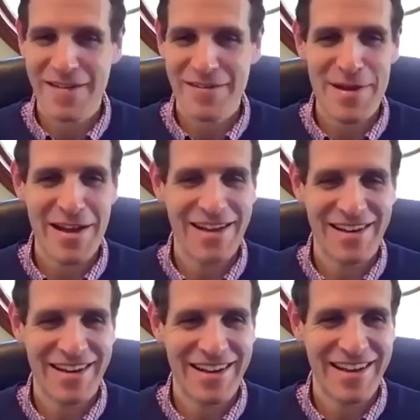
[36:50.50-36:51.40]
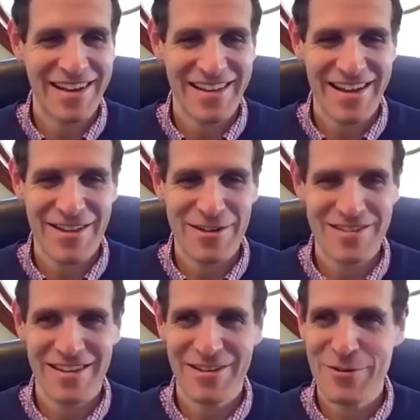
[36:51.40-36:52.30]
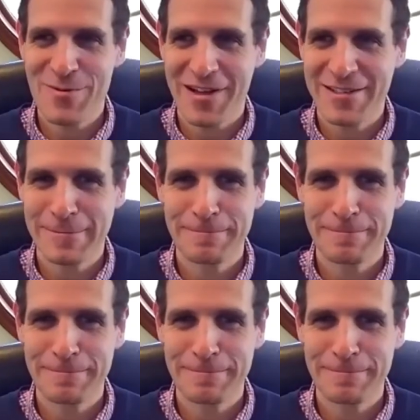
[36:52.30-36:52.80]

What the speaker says: Megan and the others and the crew wants.